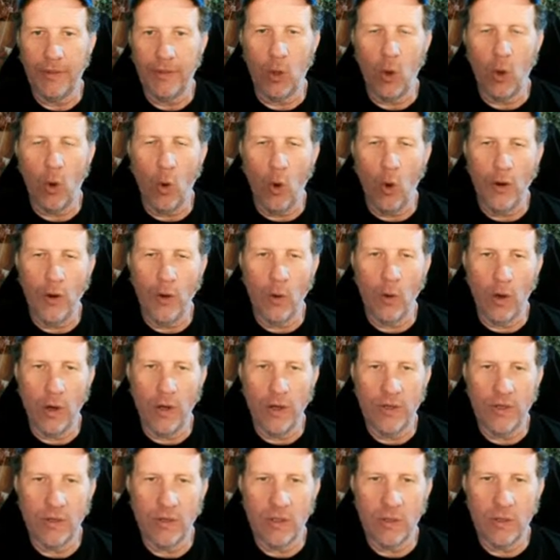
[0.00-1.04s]
corn
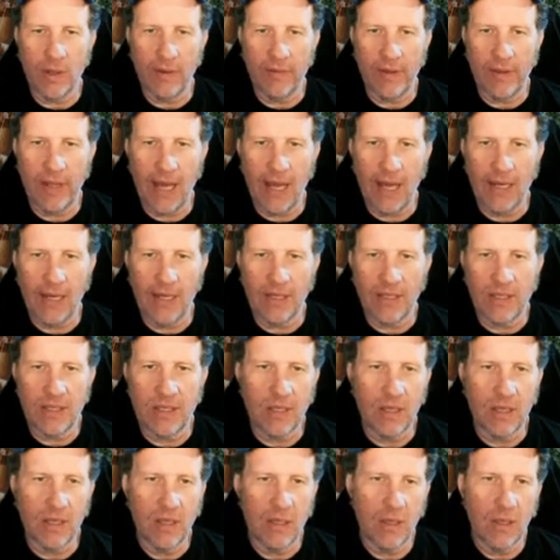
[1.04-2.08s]
oysters, whatever that
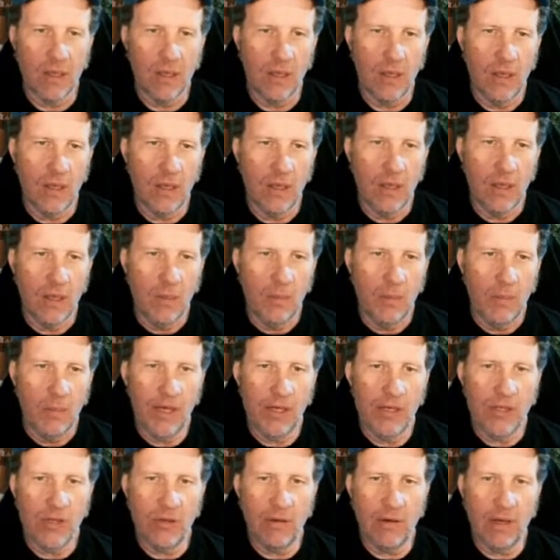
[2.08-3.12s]
is. But
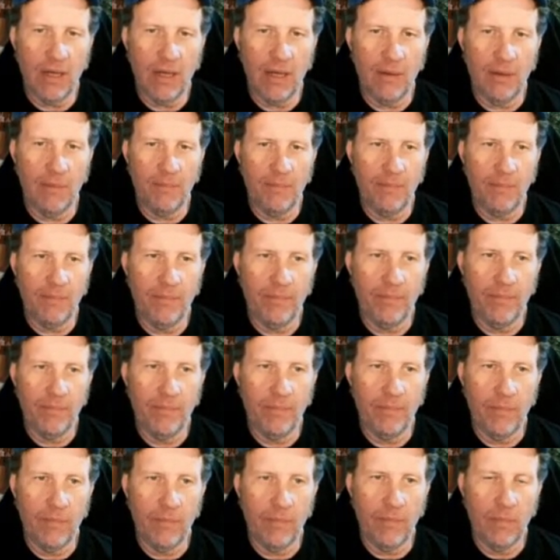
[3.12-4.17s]
here's your uh,
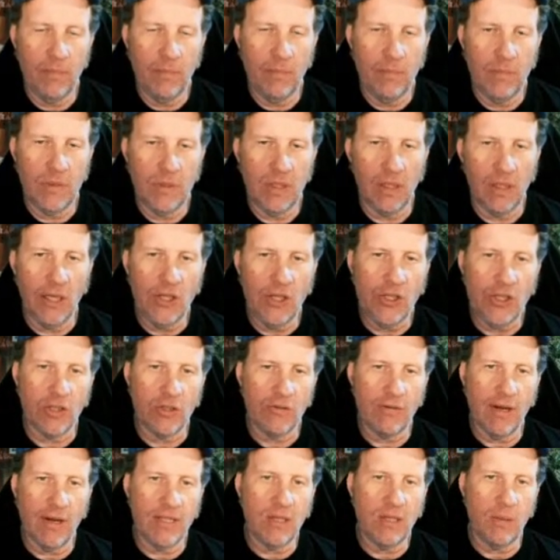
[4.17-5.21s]

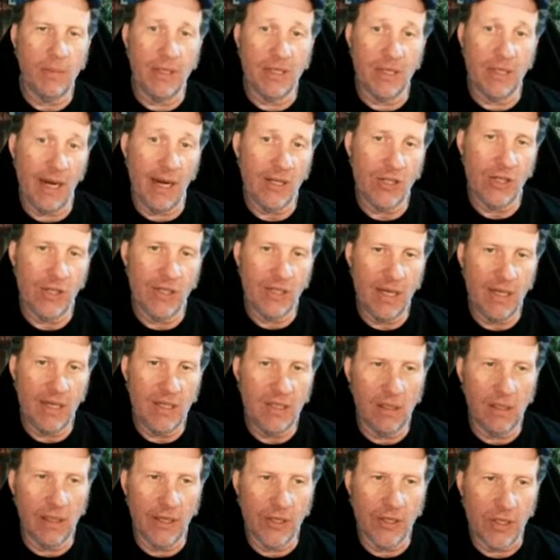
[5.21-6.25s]
delicious recipes. It actually says
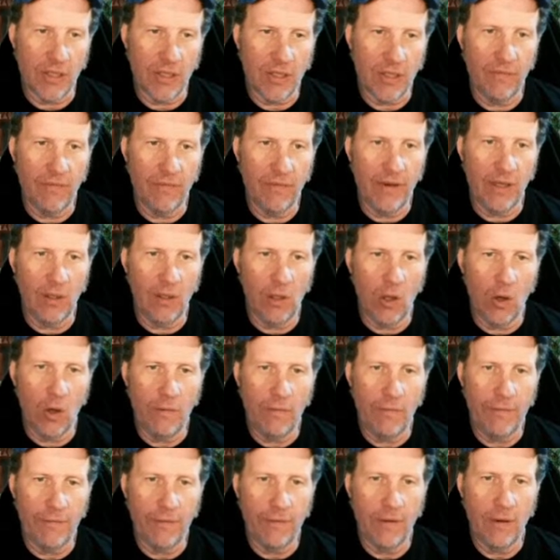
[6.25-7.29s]
delicious veal
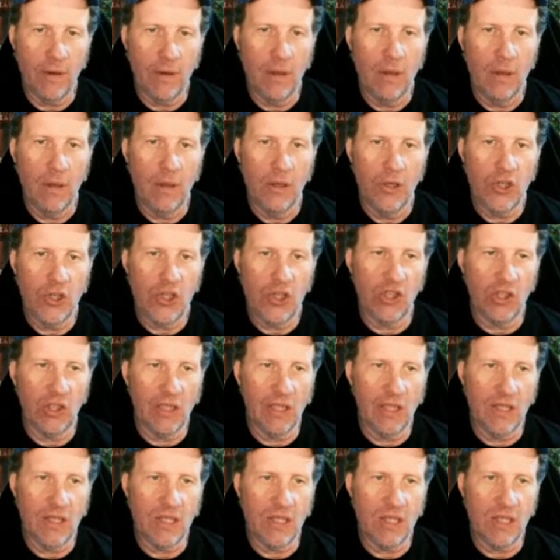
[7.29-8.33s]
loaf, chilled
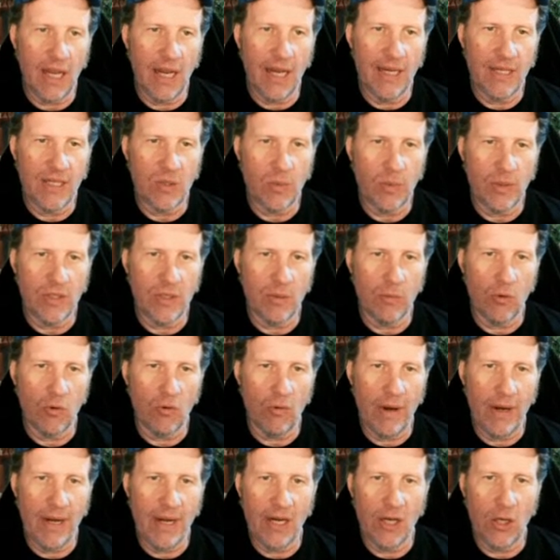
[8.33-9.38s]
and sliced with some
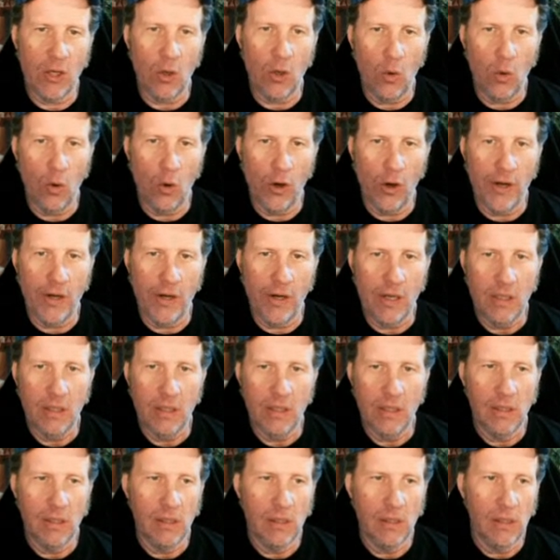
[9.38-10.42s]
grated corn,
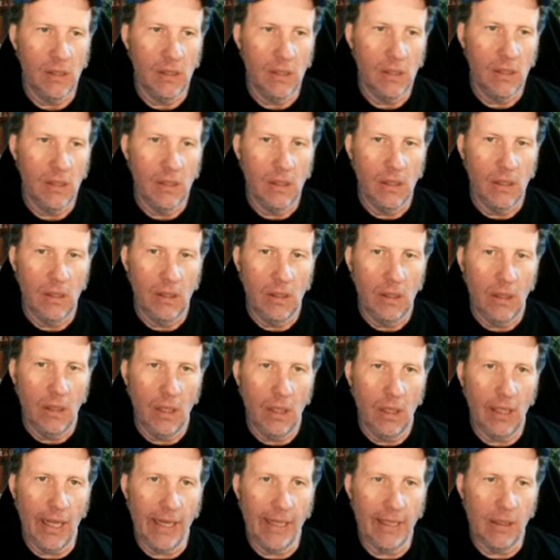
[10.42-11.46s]

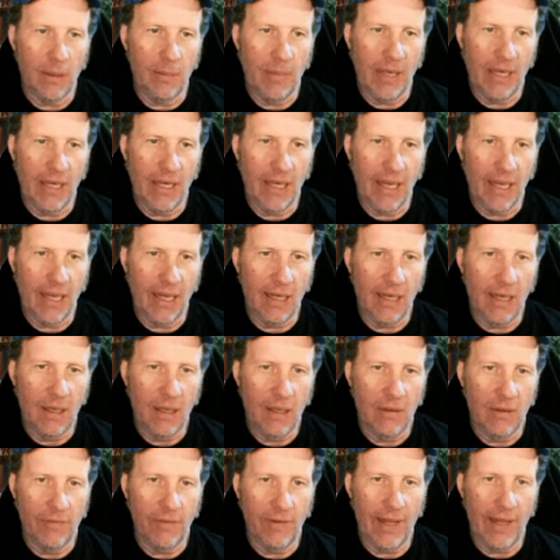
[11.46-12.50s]
a lightly beaten egg,
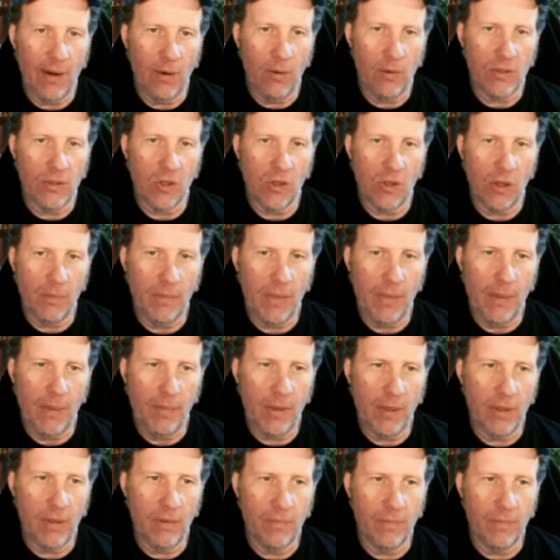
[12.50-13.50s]
flour, salt, and pepper.